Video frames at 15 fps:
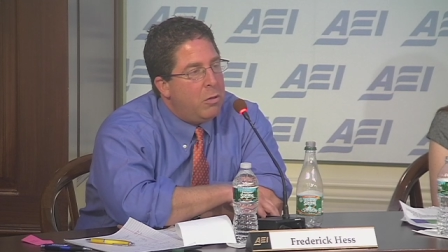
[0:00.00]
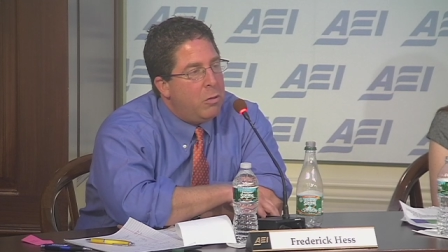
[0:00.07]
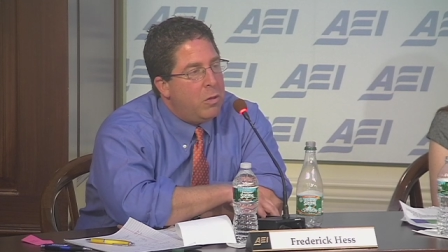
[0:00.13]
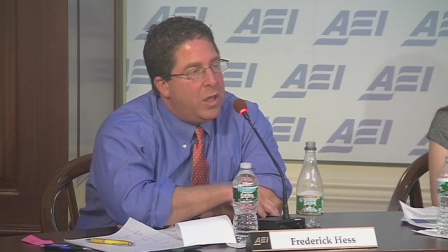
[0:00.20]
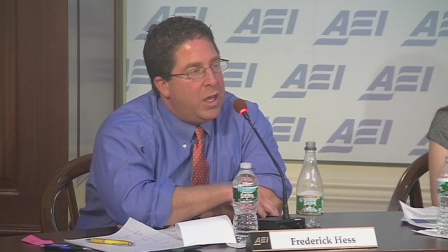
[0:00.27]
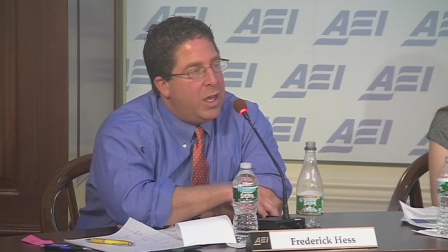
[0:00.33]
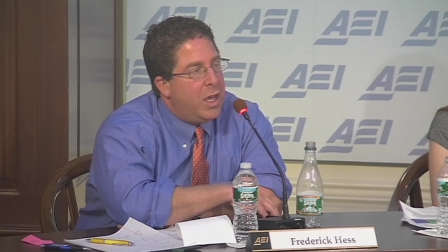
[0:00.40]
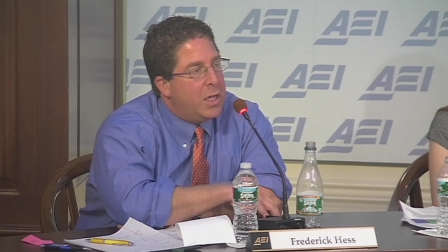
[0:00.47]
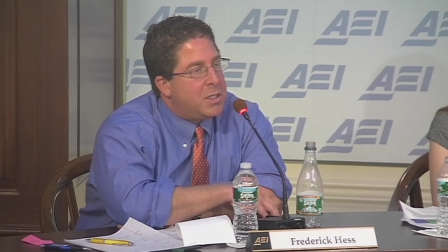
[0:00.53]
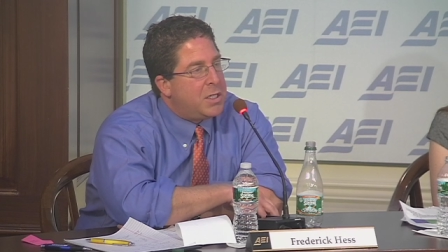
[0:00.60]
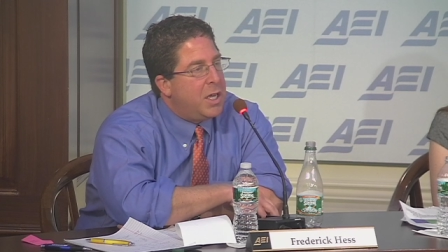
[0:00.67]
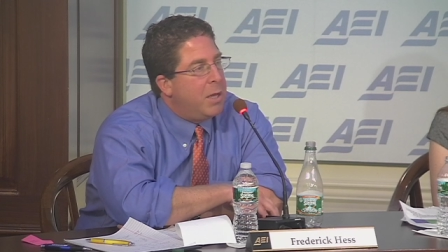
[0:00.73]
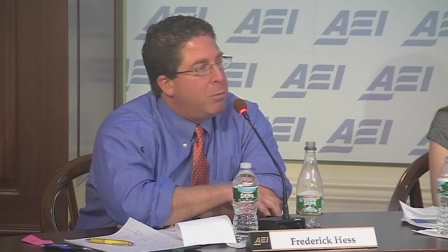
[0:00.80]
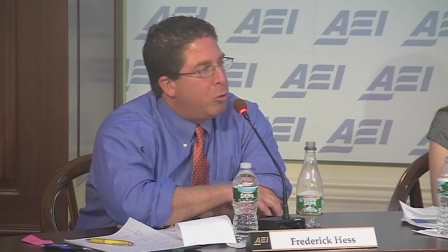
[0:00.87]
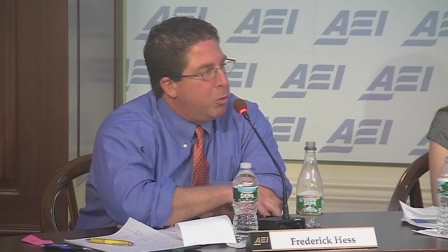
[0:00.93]
the
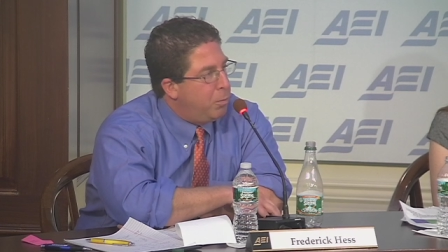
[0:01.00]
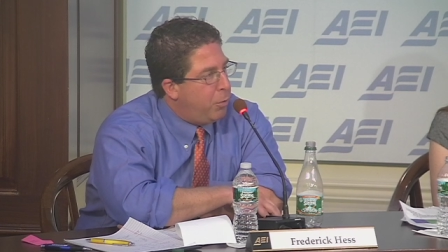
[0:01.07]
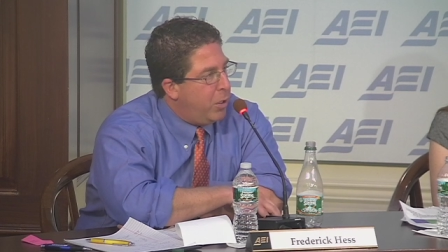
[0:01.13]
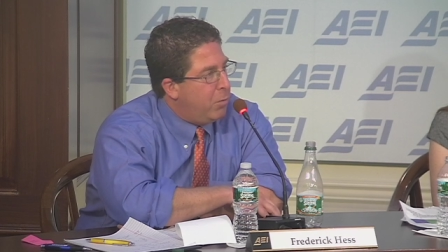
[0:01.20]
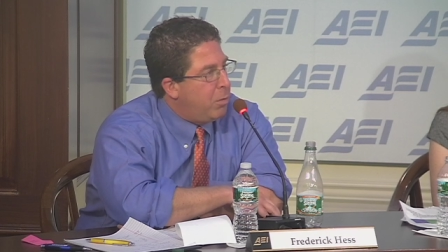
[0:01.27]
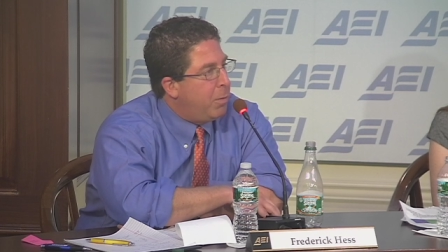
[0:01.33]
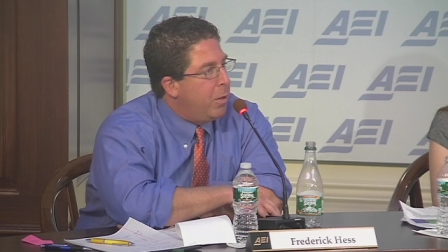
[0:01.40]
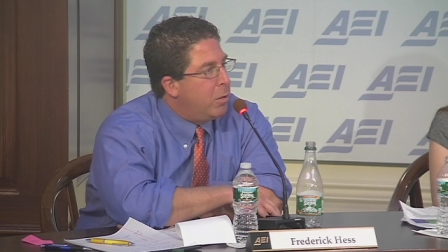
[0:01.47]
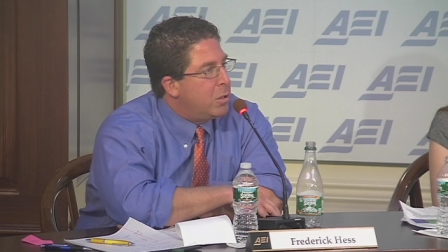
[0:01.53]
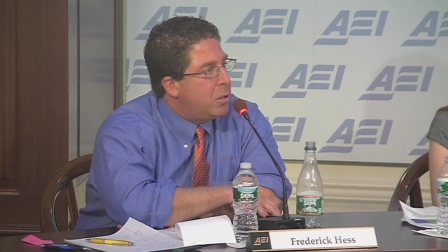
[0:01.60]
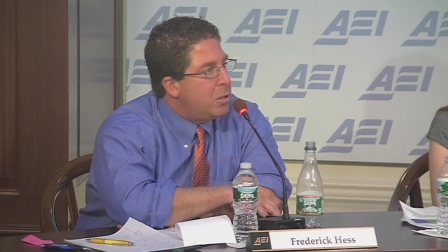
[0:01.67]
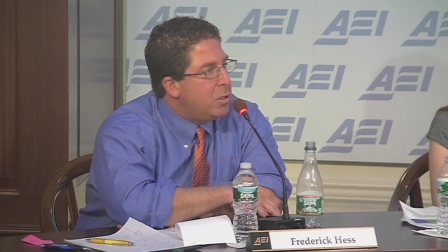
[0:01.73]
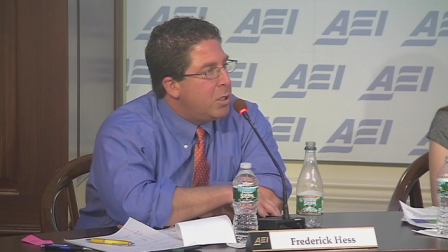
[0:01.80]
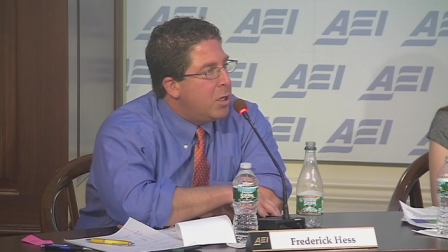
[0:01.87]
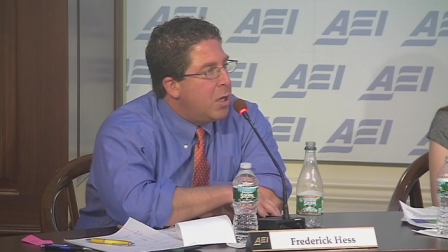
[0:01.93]
ESEA blueprint
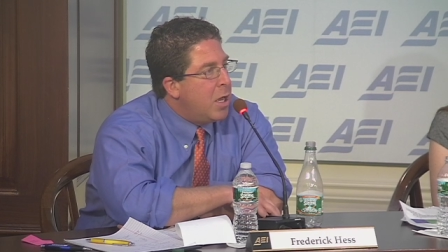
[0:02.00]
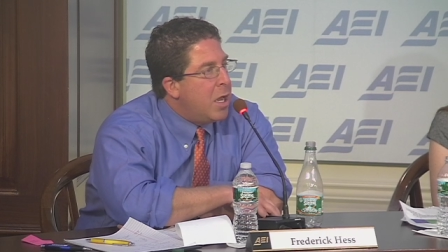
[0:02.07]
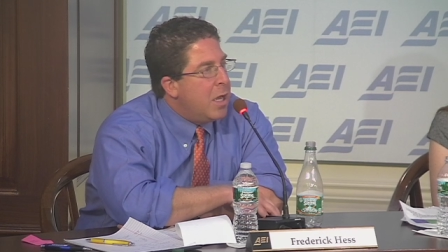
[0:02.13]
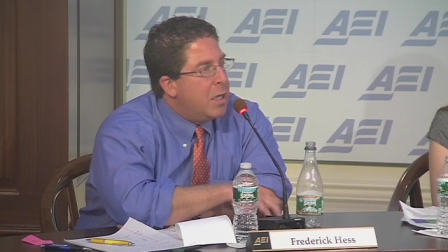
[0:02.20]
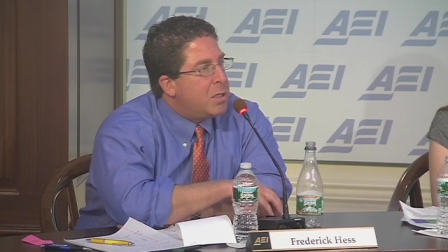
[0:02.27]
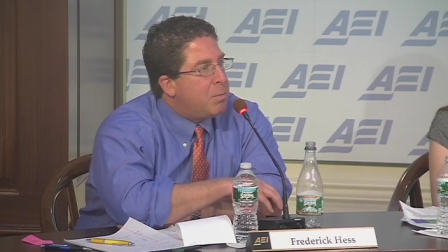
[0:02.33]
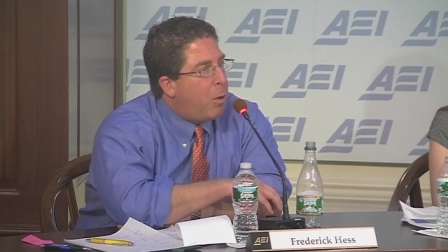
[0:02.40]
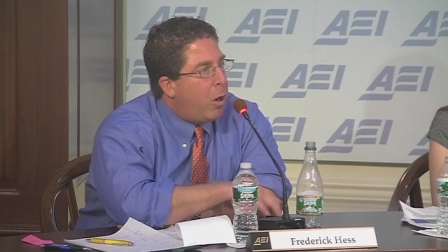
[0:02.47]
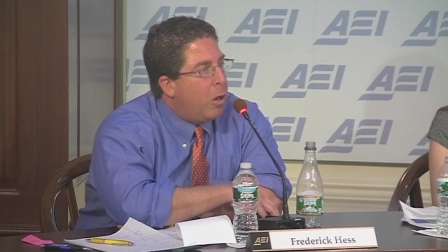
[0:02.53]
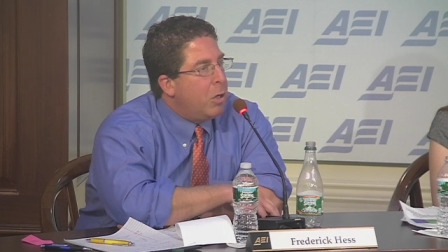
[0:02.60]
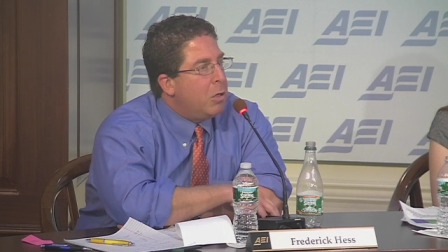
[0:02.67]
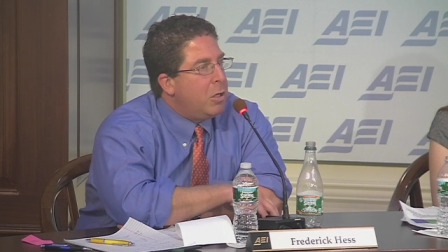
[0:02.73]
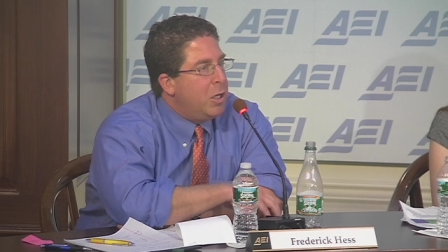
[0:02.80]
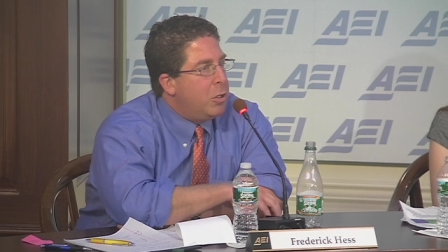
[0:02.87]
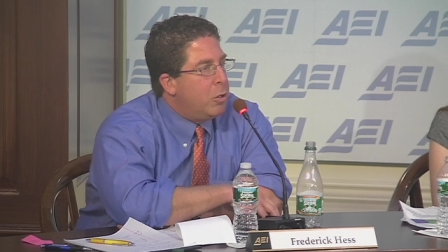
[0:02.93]
proposals. It's
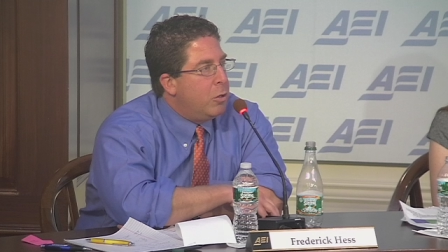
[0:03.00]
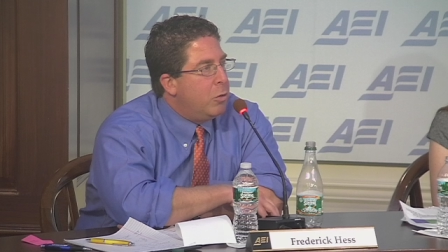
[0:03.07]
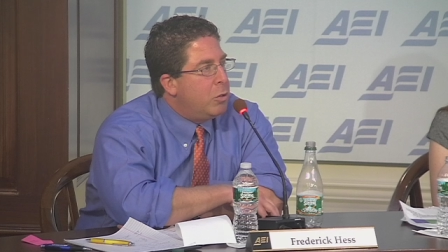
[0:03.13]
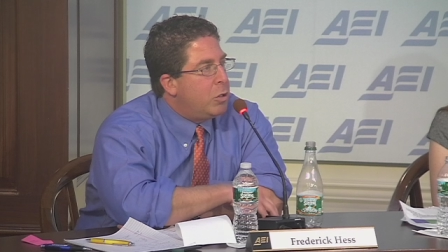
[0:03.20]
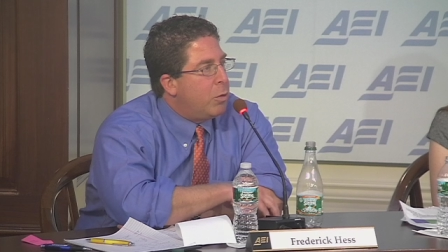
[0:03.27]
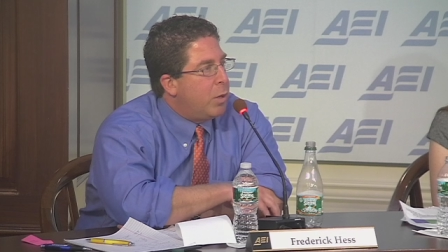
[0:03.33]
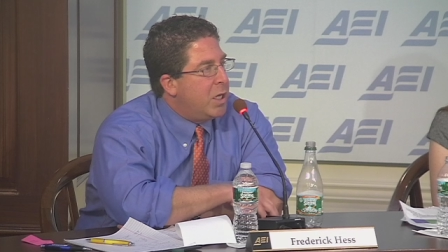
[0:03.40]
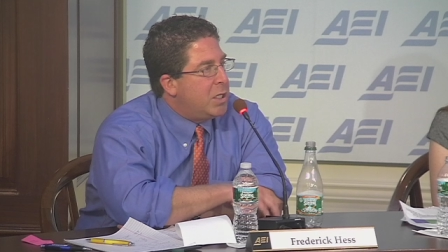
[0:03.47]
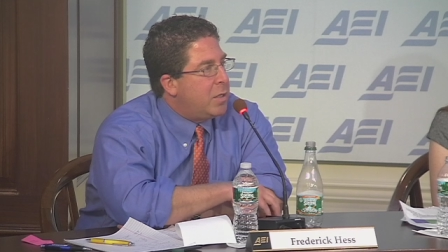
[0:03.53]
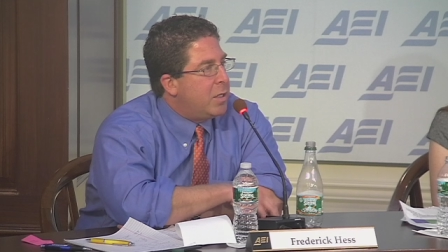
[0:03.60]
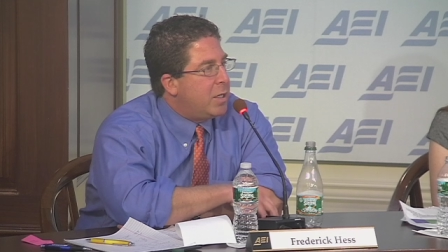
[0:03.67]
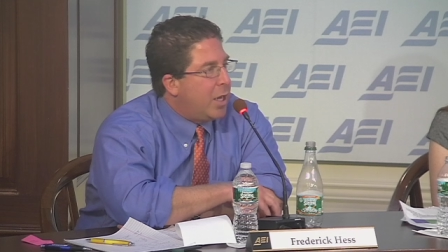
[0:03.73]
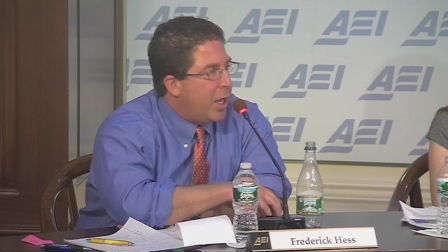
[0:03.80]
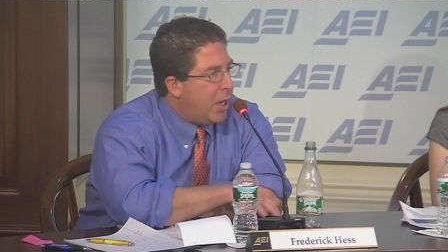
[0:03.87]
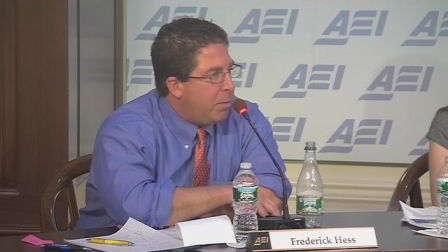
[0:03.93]
partly due to Race to
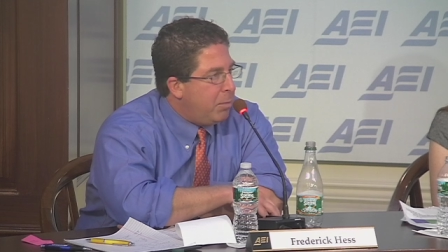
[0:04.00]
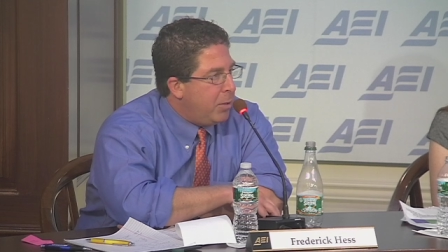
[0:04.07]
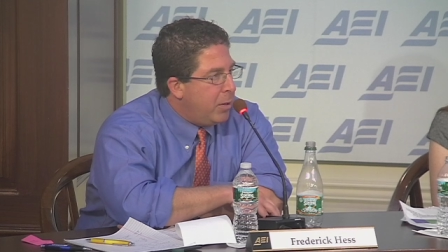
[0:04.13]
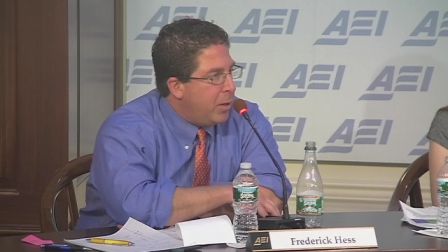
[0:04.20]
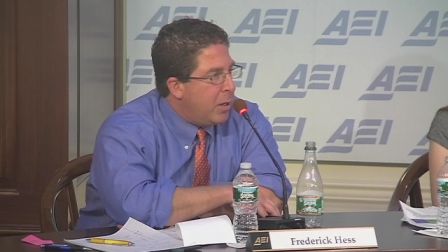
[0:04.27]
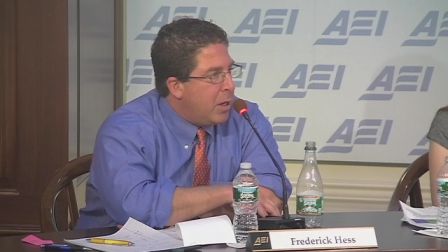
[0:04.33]
the Top.